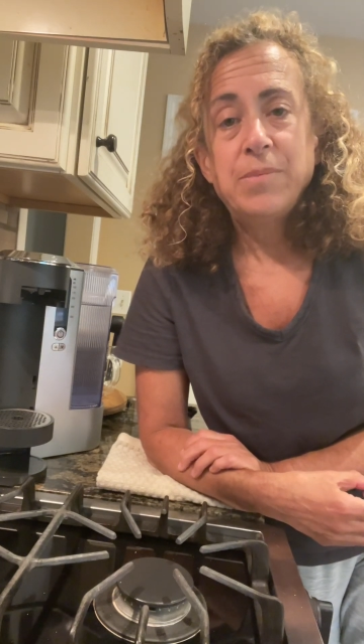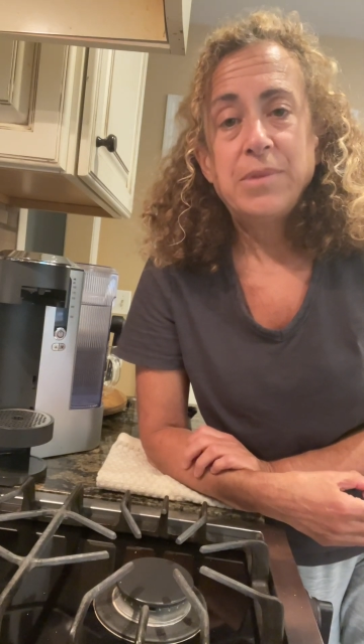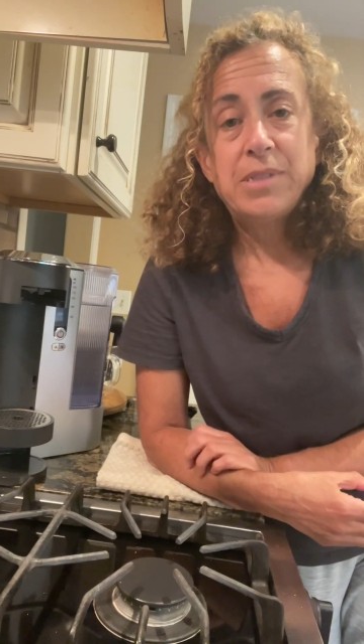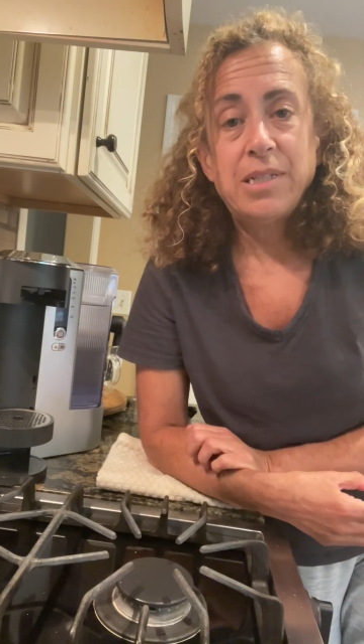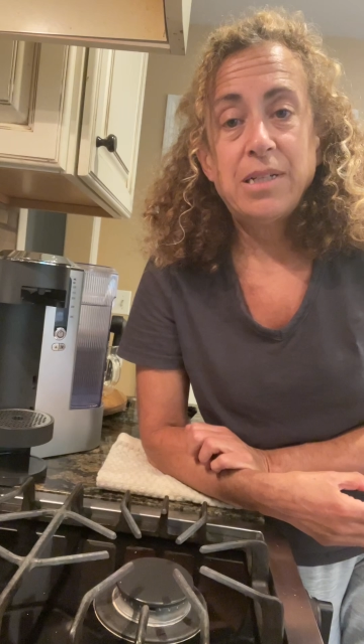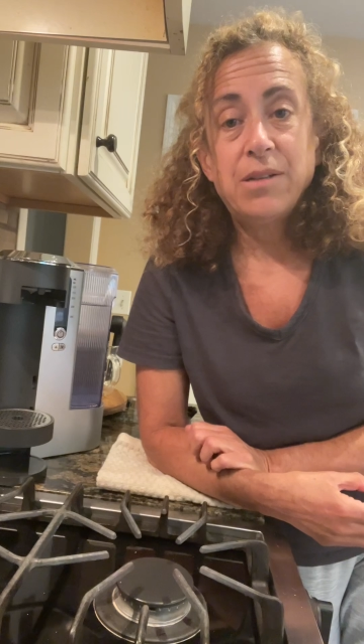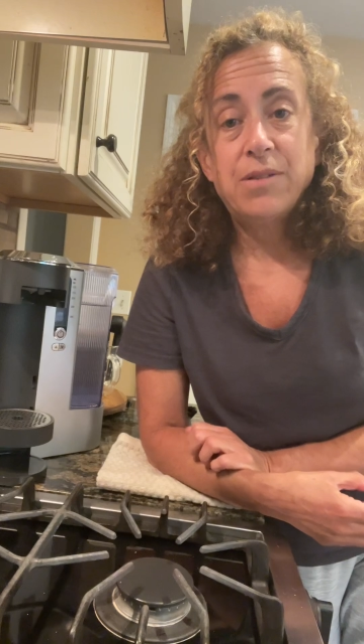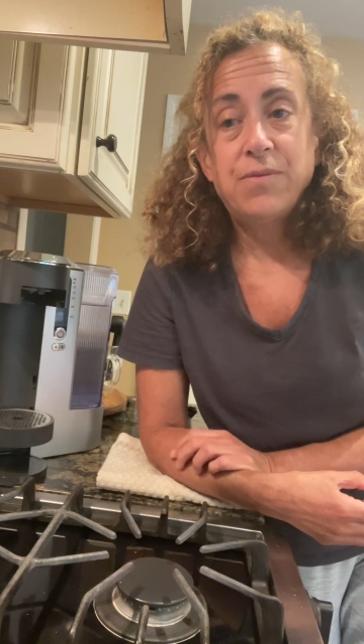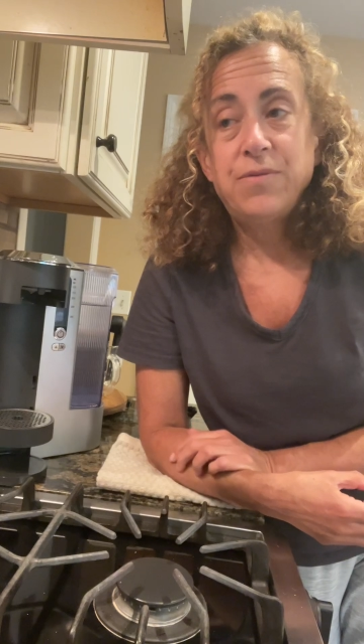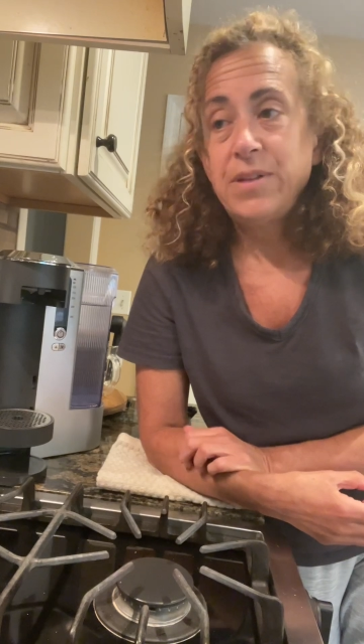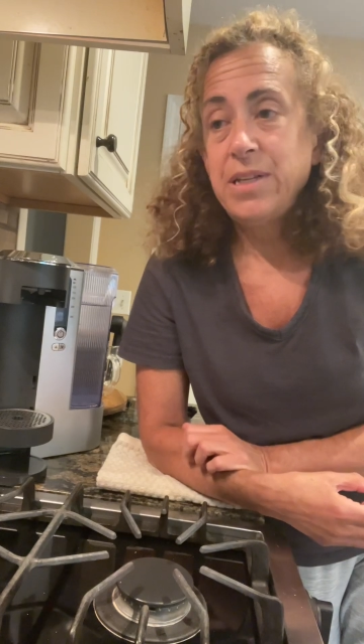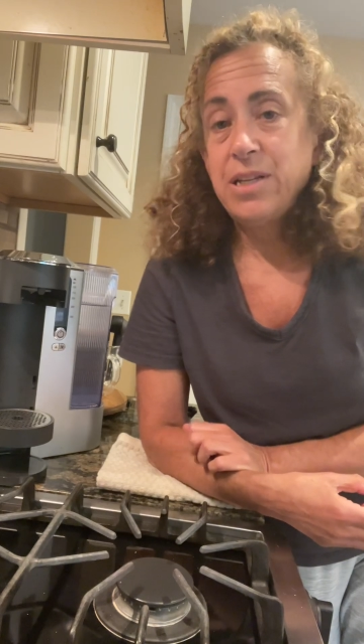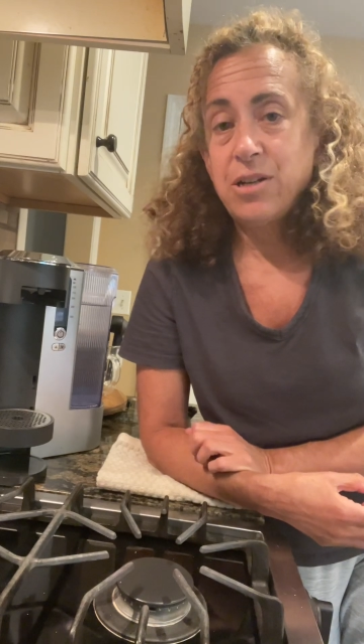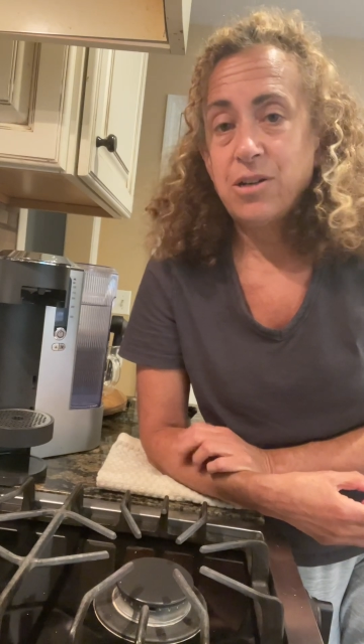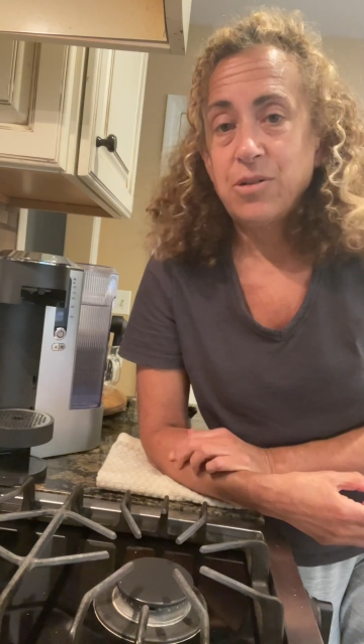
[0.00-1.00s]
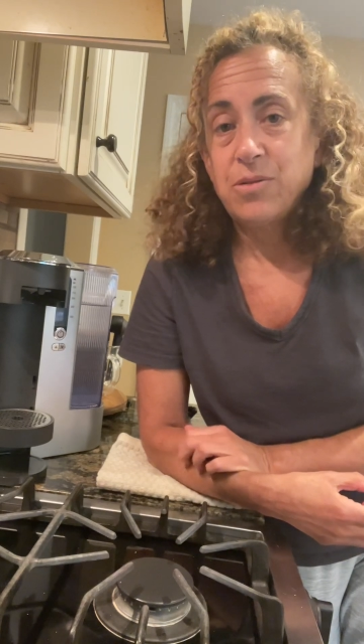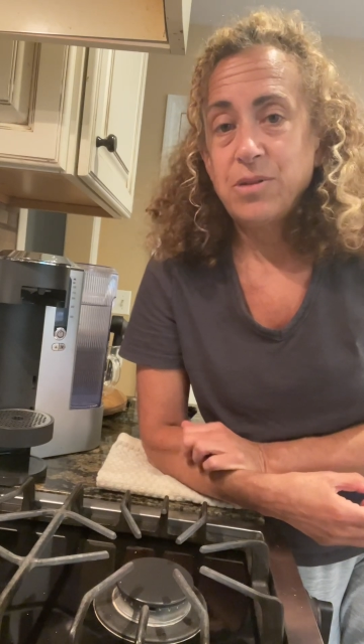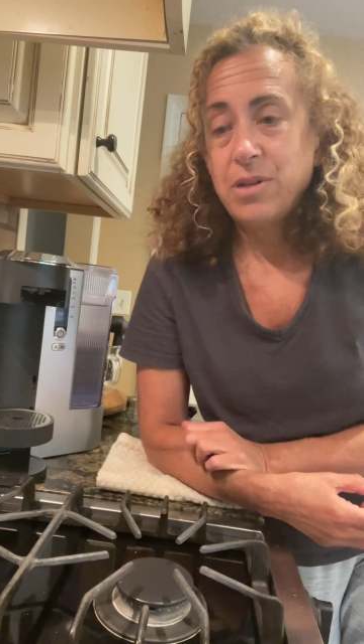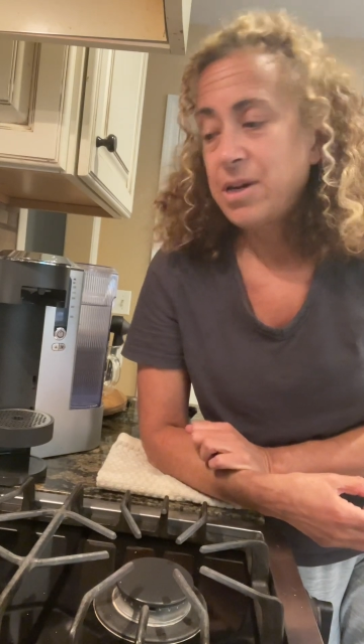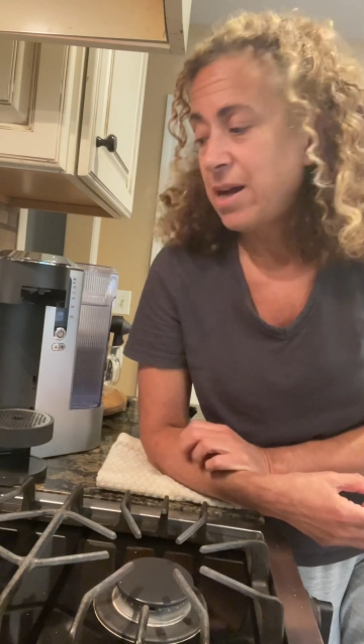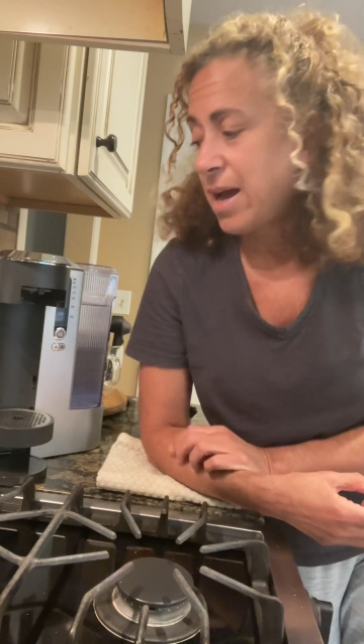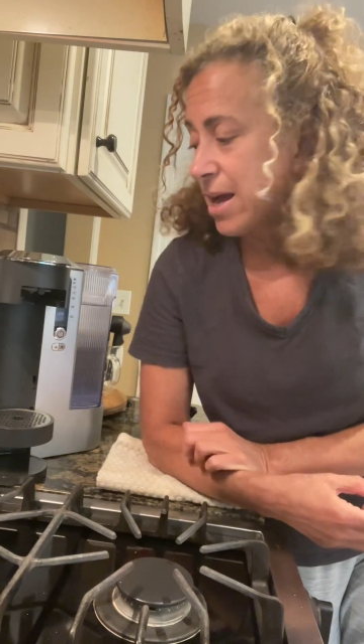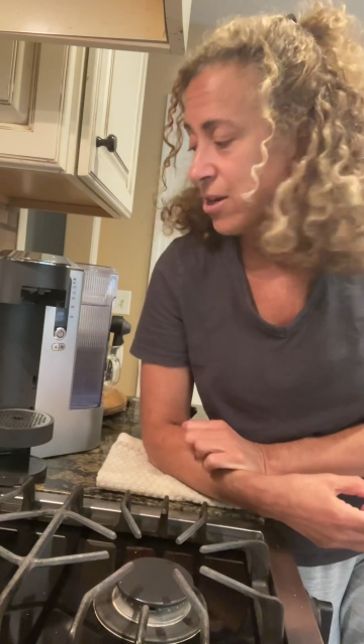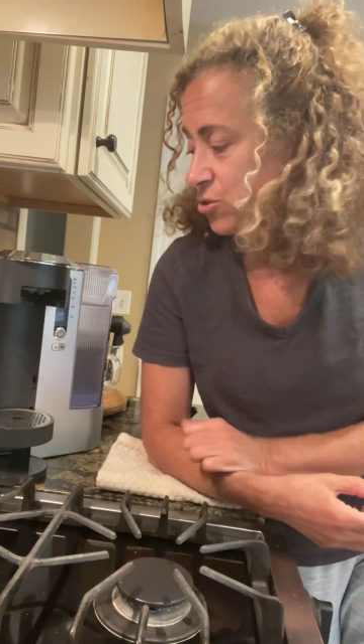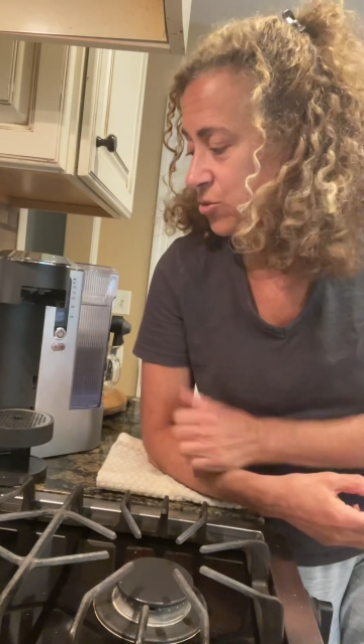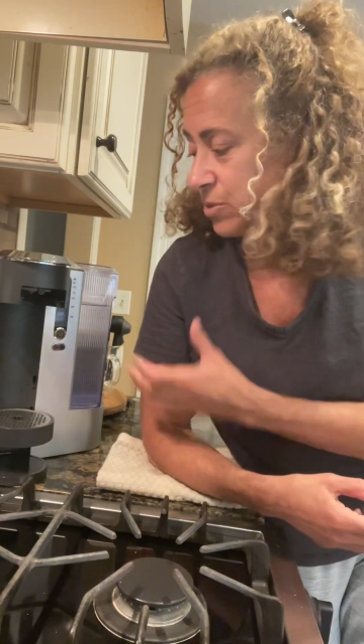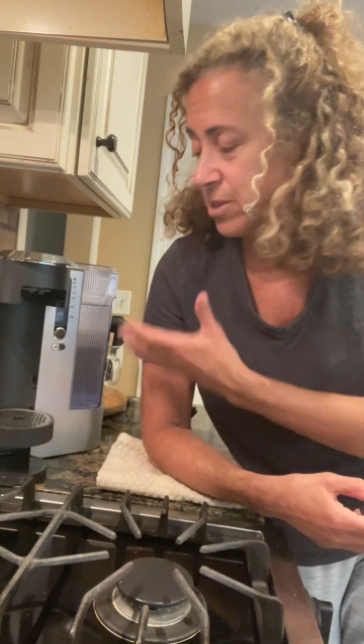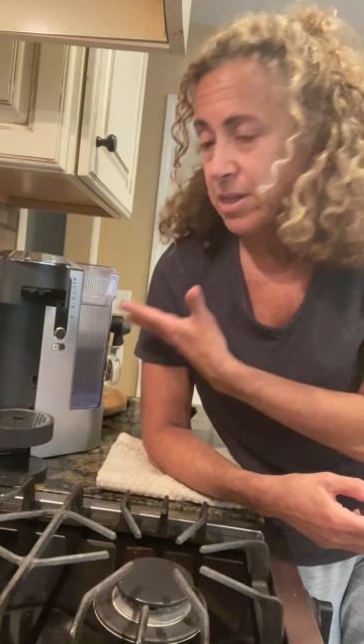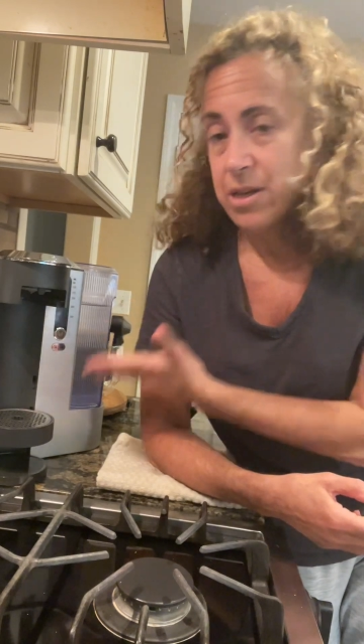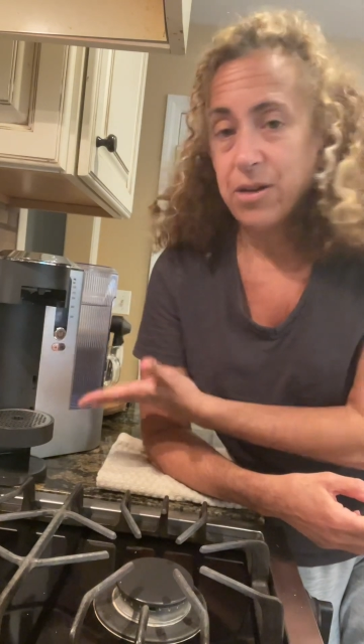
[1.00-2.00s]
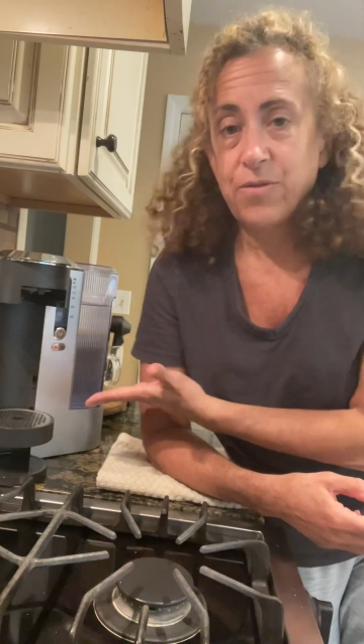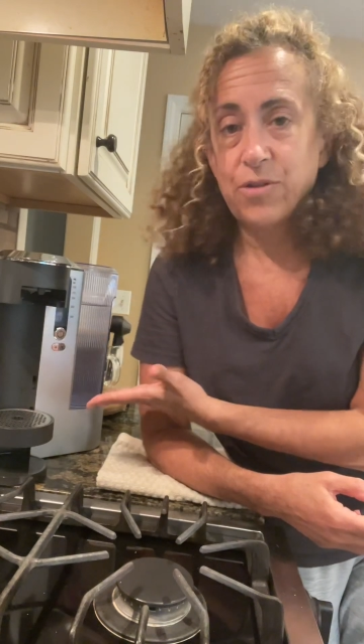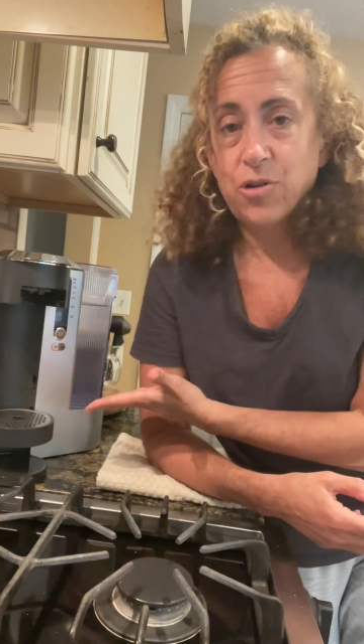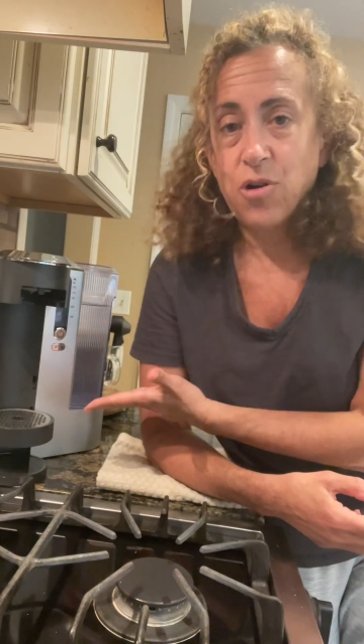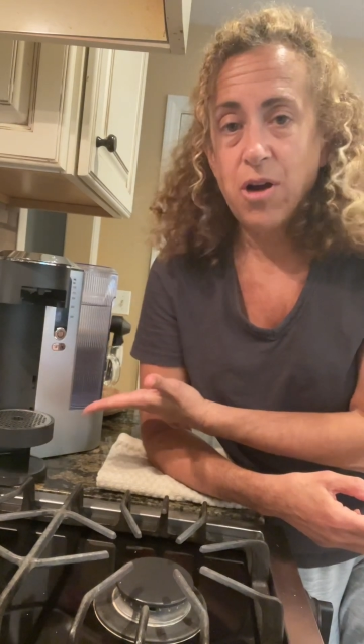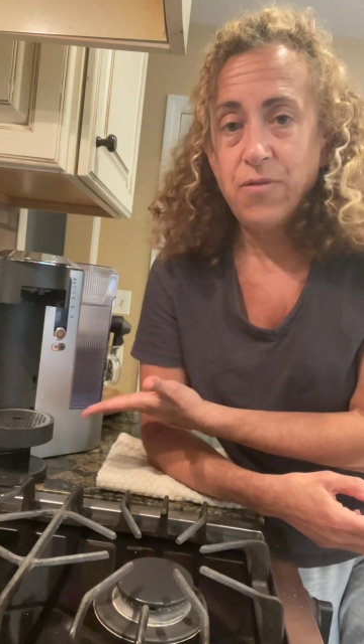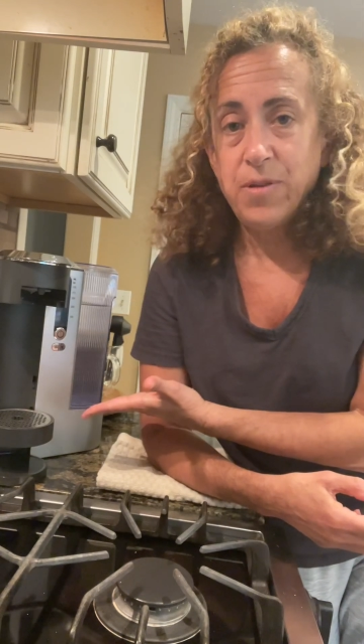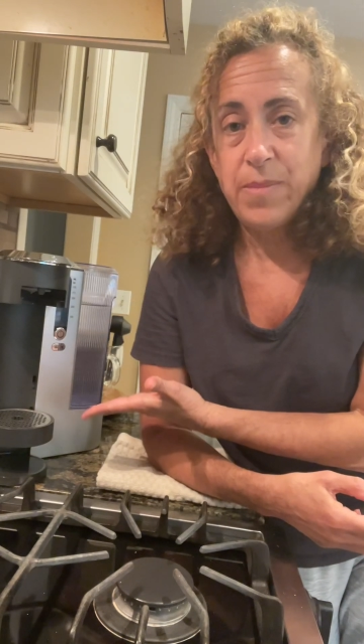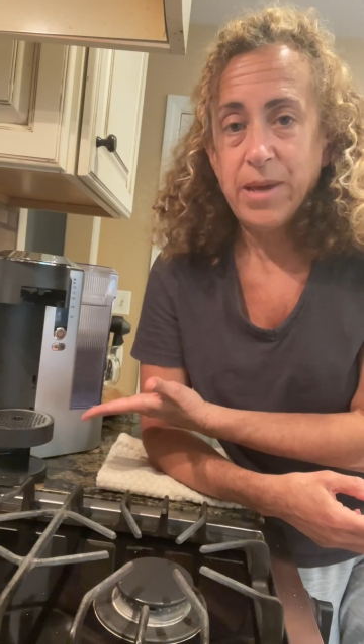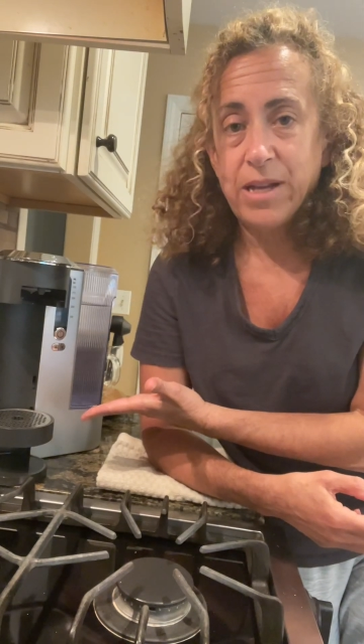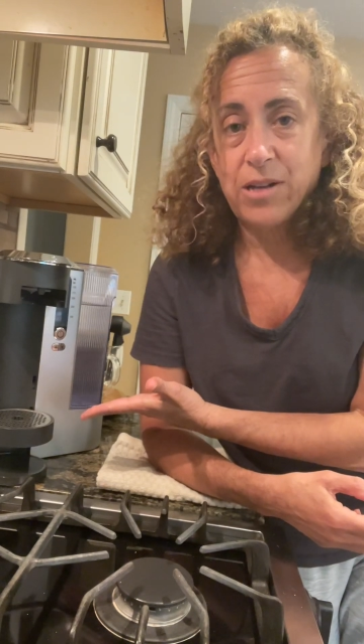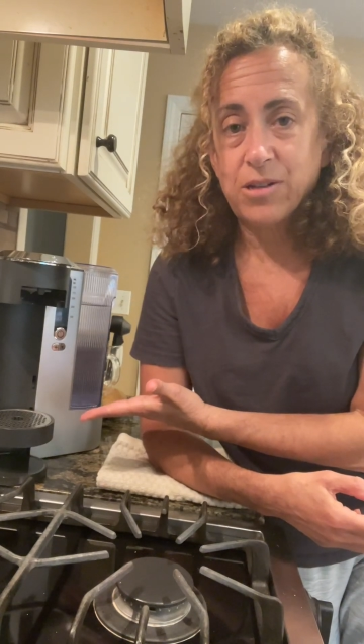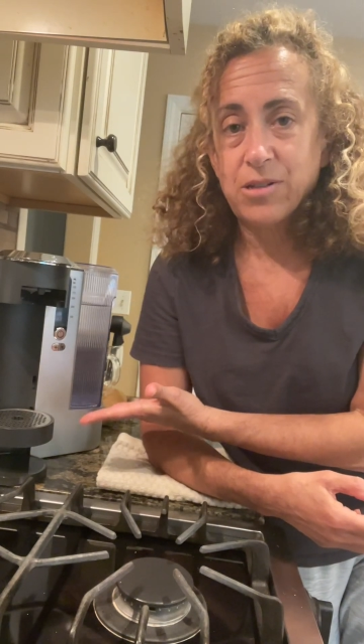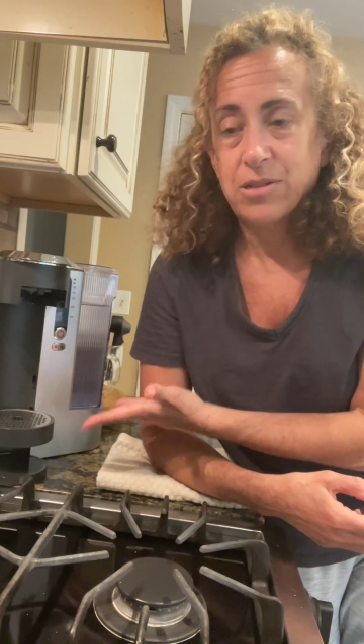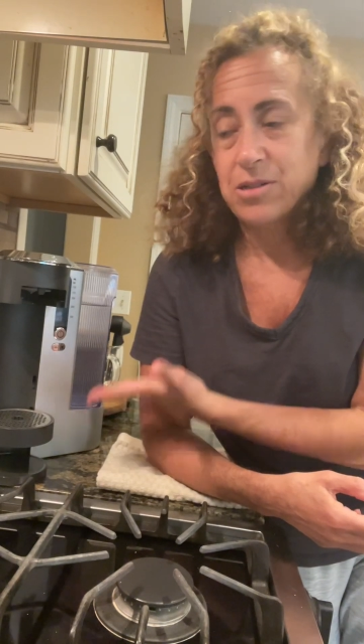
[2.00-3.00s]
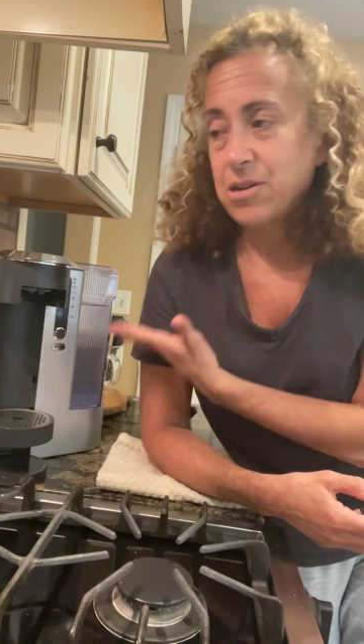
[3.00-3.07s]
did a video actually of the coffee maker,